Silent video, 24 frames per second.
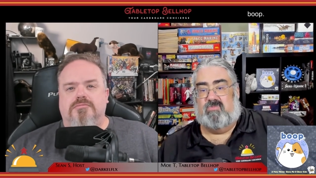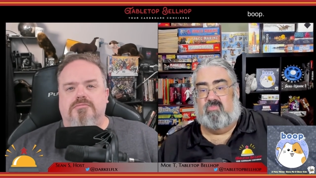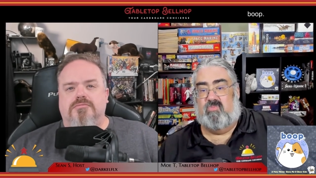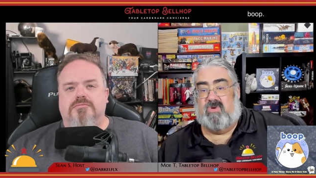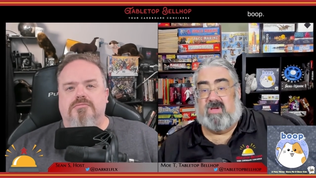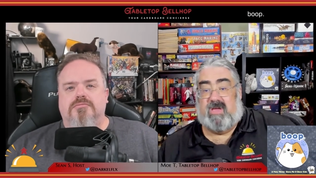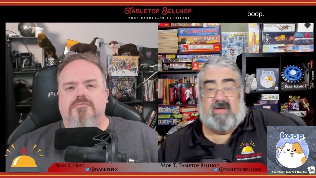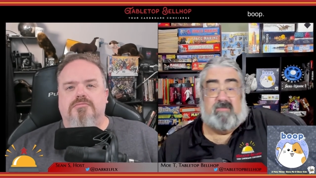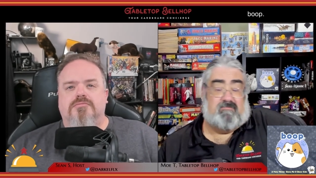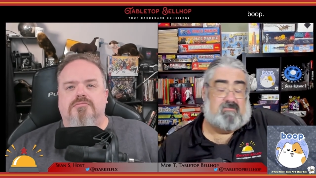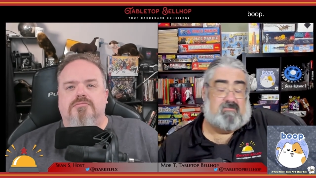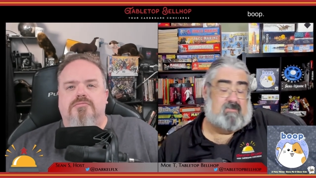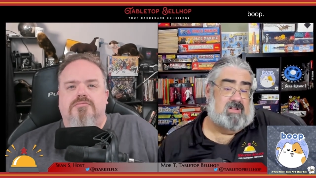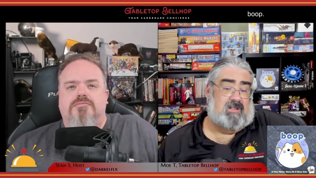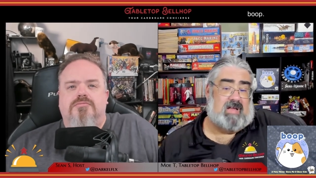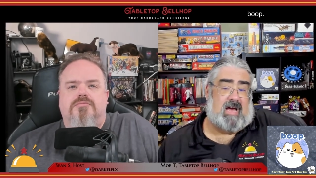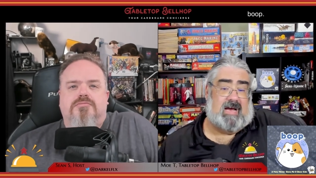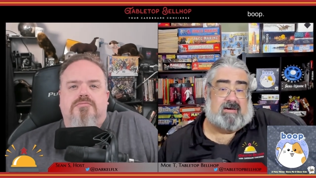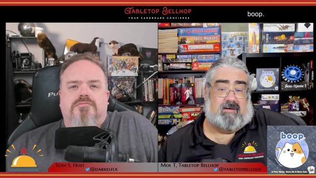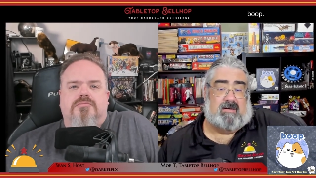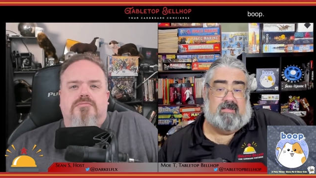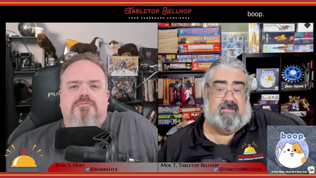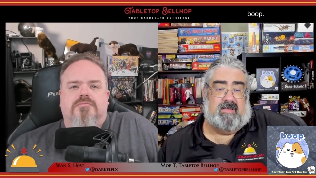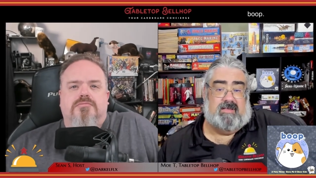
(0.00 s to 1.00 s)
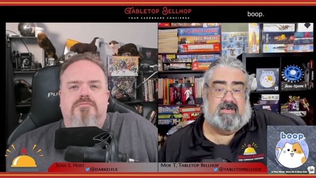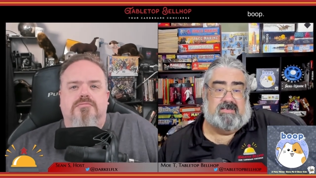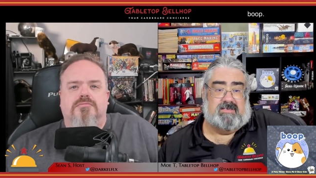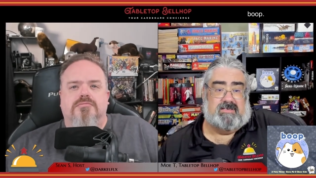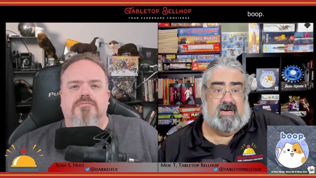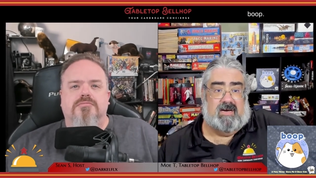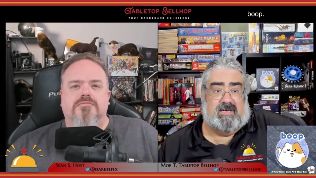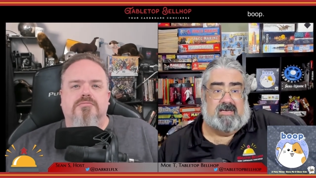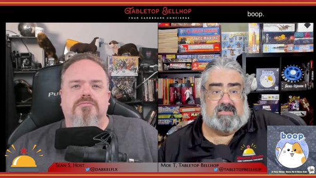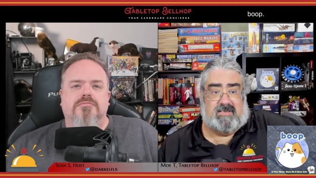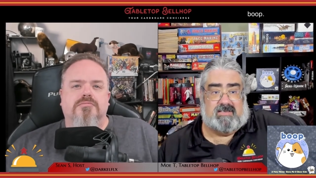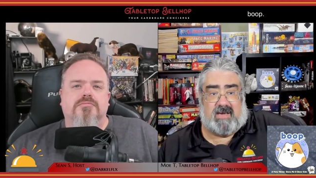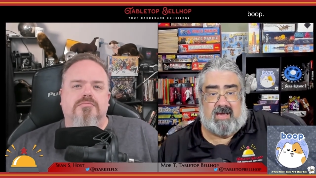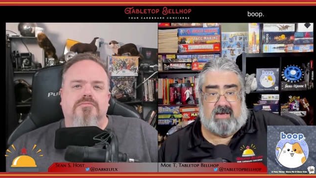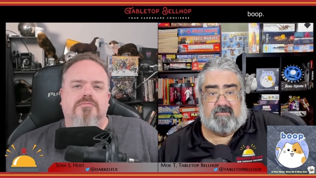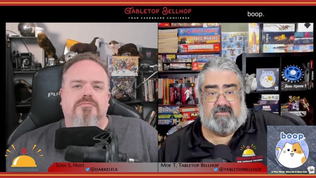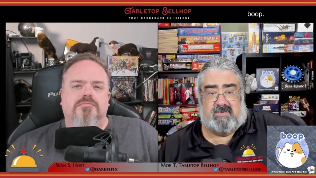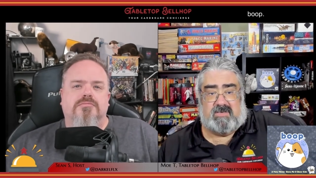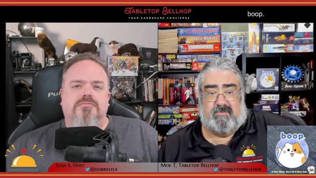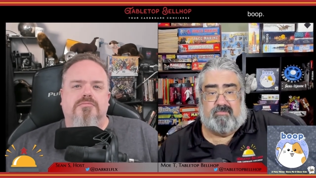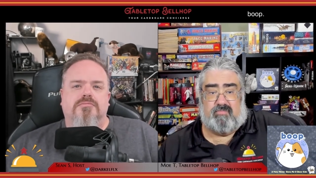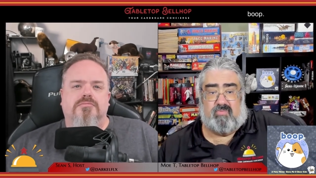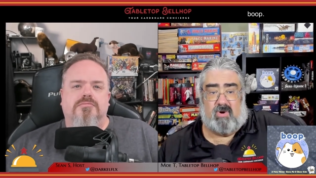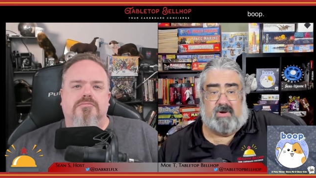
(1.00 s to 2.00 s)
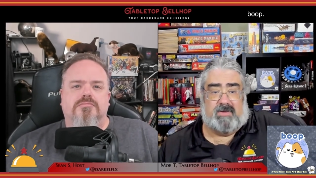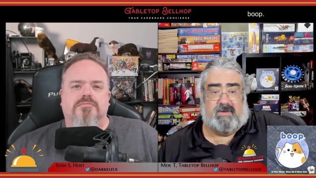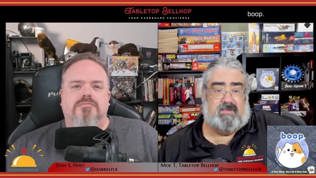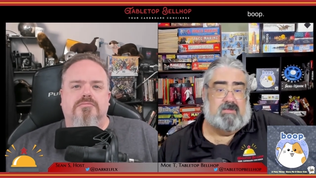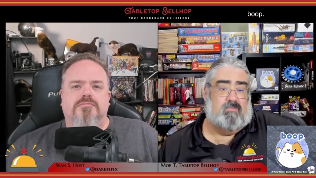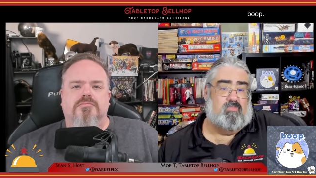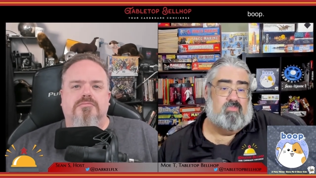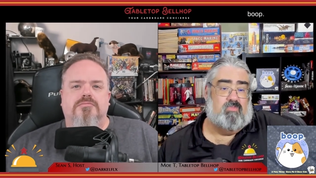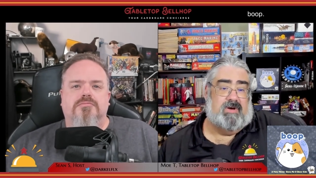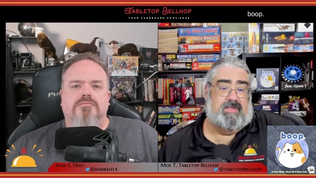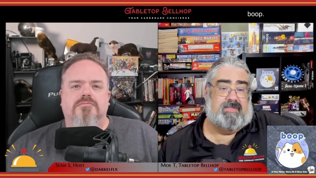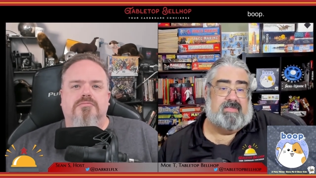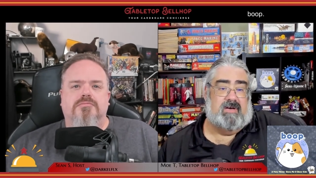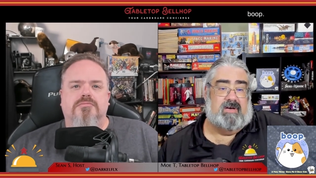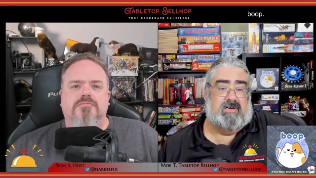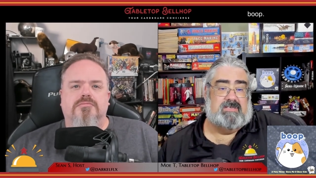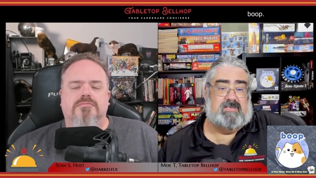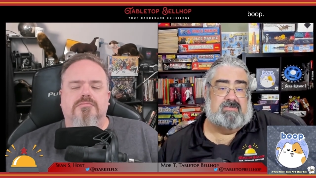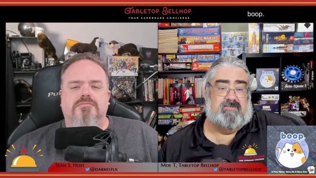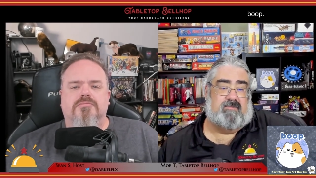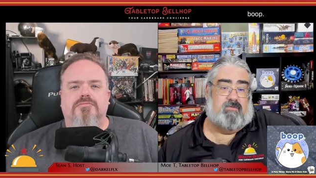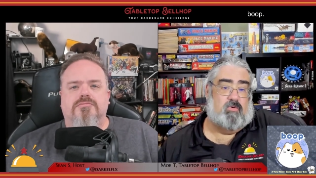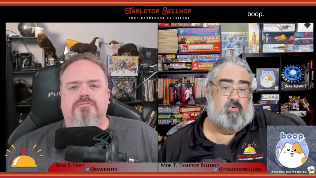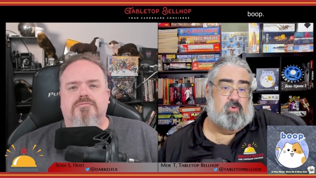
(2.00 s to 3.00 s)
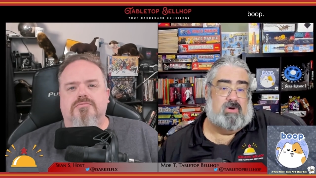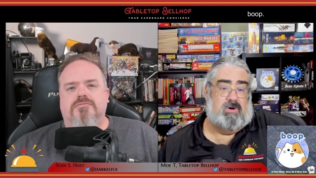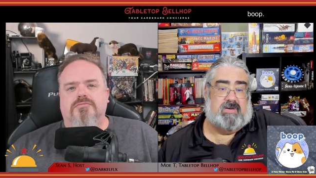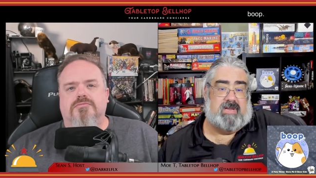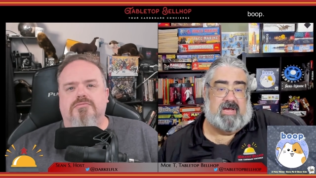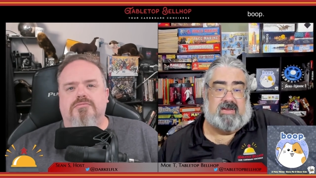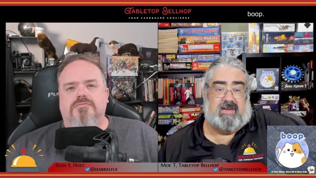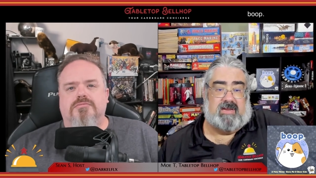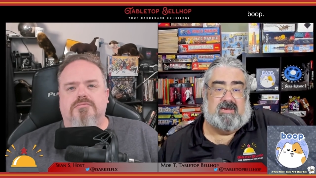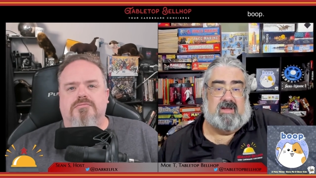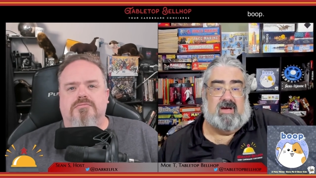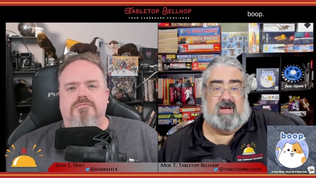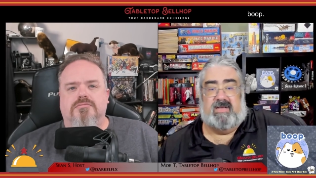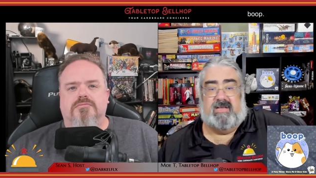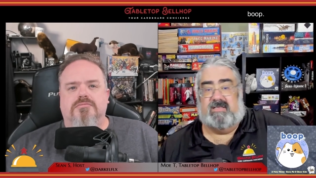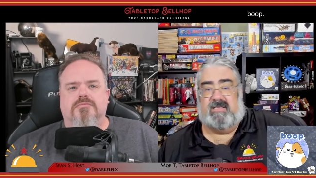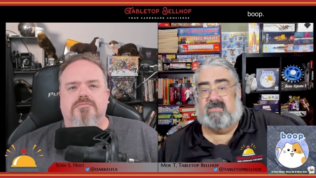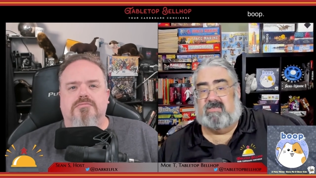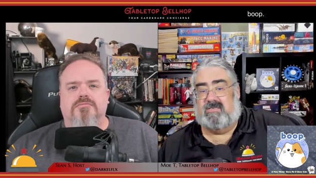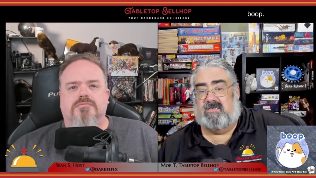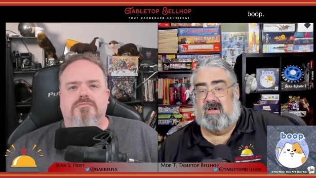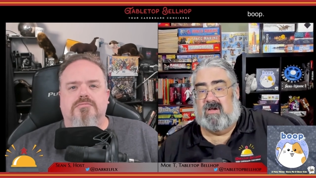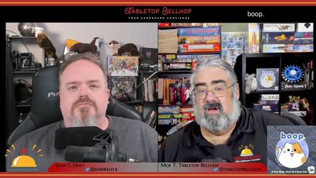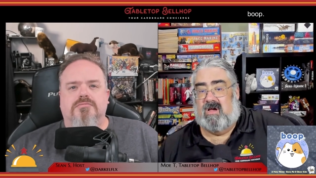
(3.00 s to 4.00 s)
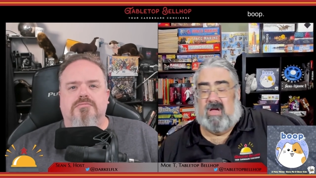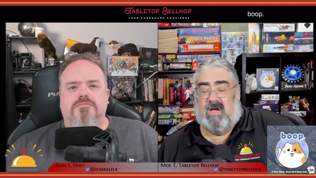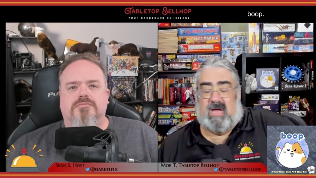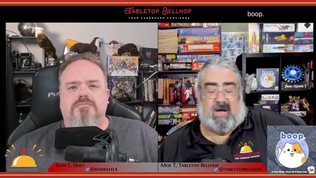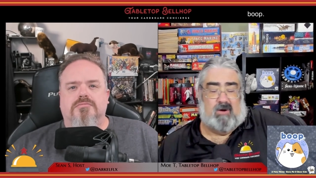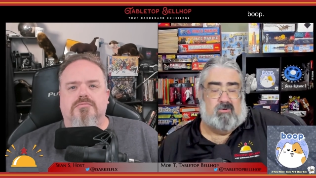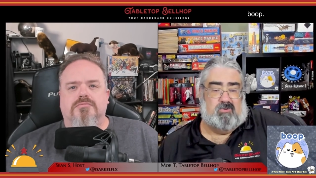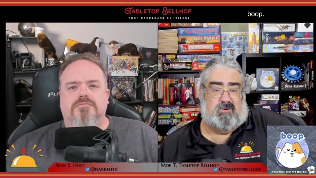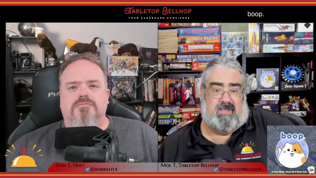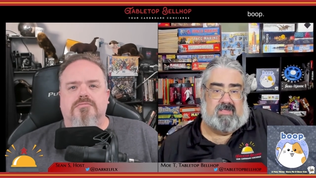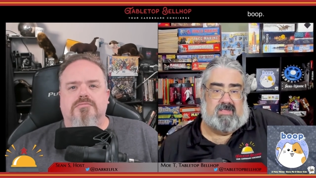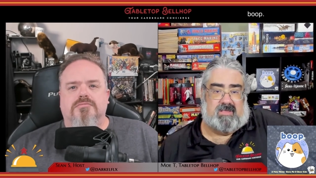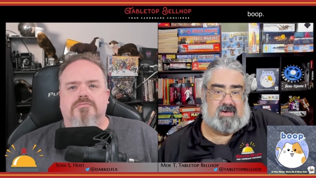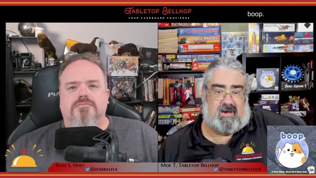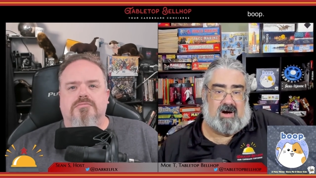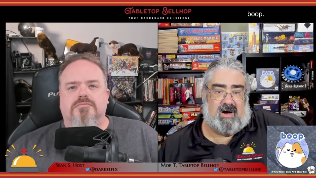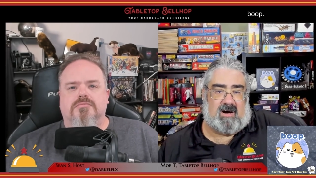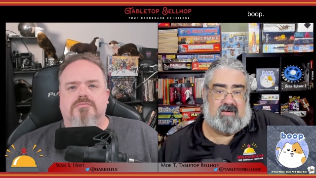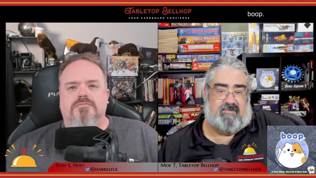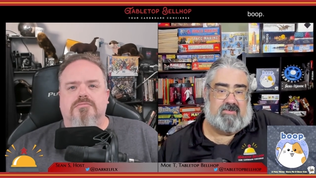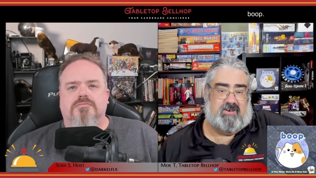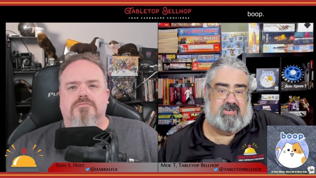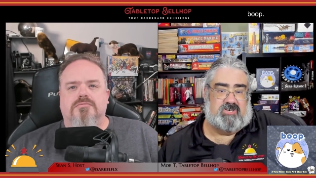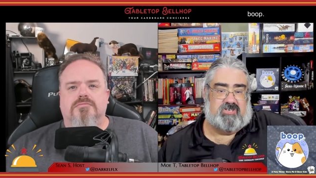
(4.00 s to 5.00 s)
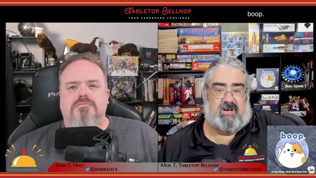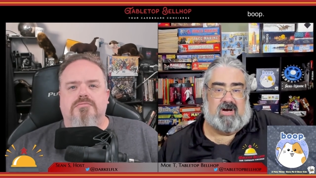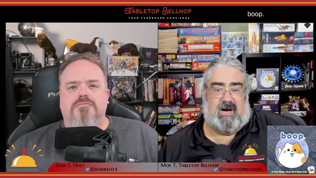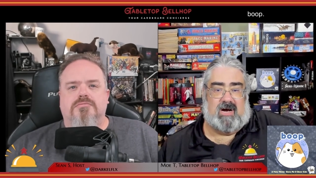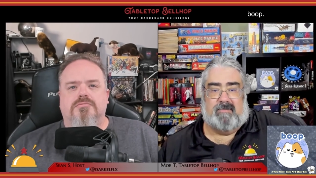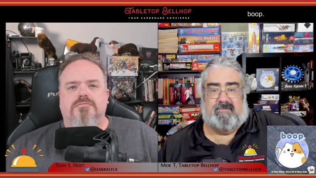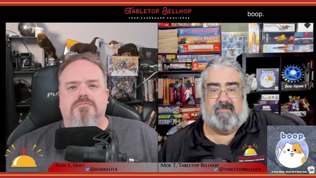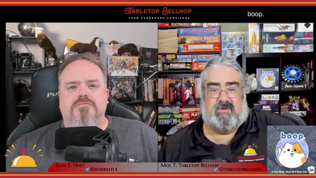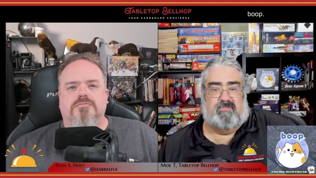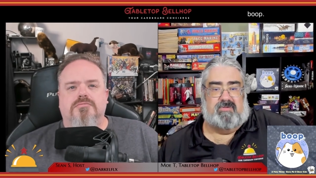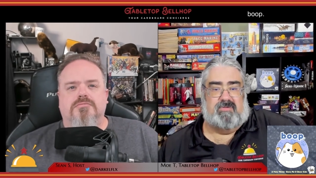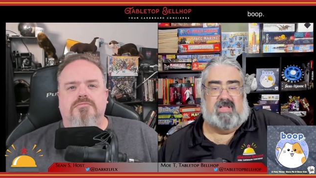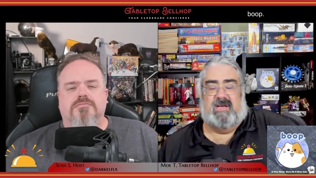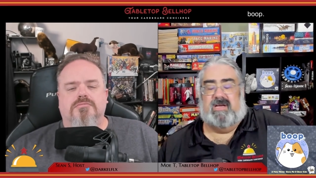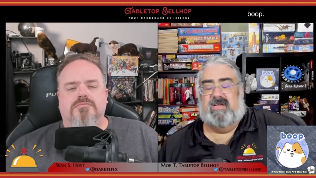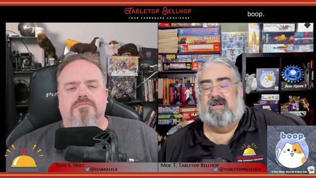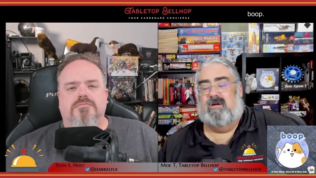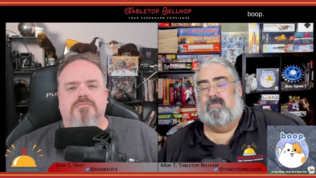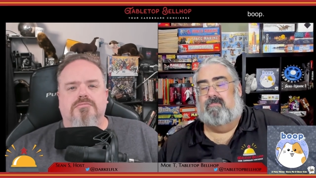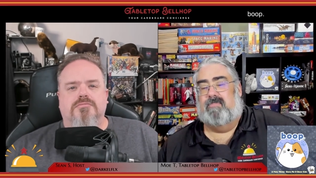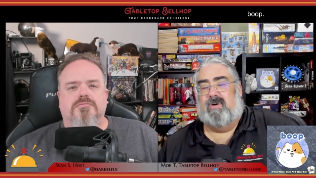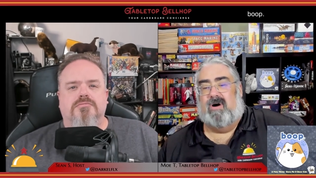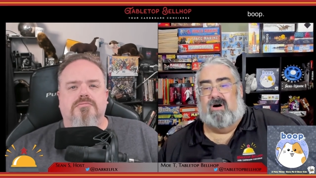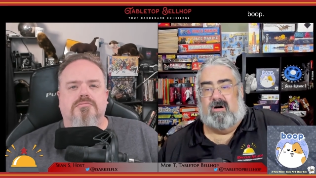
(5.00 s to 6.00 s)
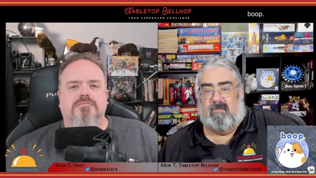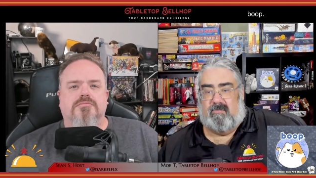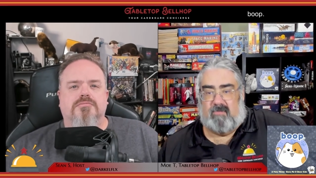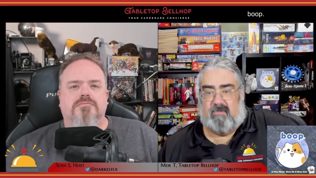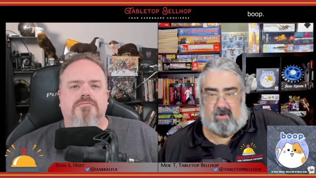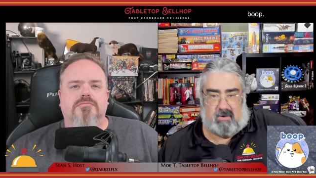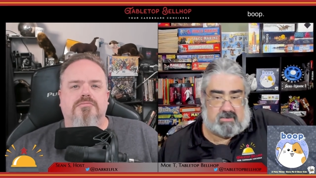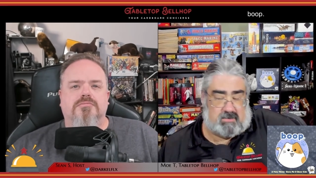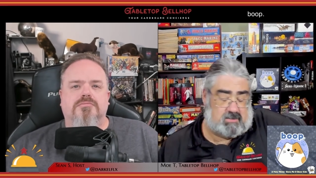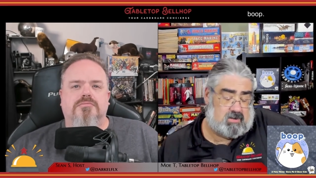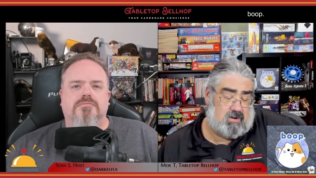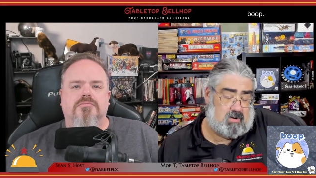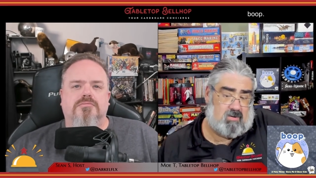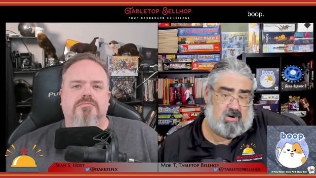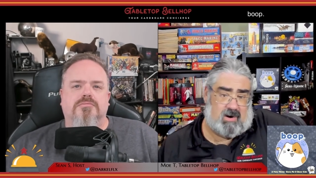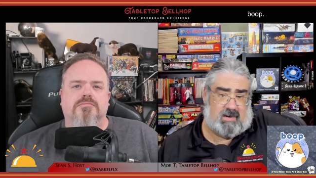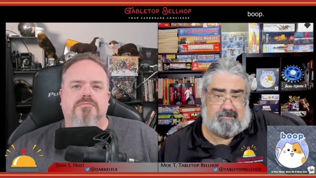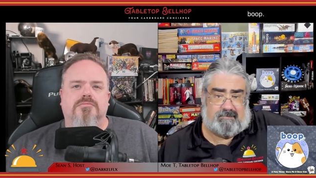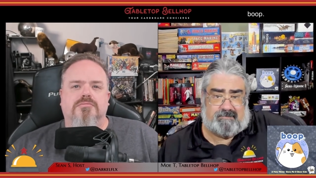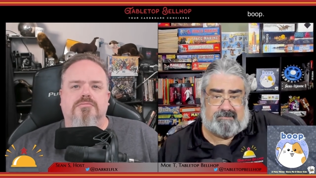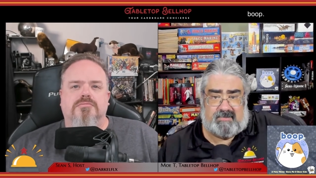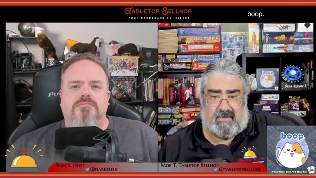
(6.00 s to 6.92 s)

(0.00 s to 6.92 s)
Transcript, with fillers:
Speaker 1: We collect these kinds of games and bring them with us for date nights, out to the coffee shop, to play at a pub, or so on.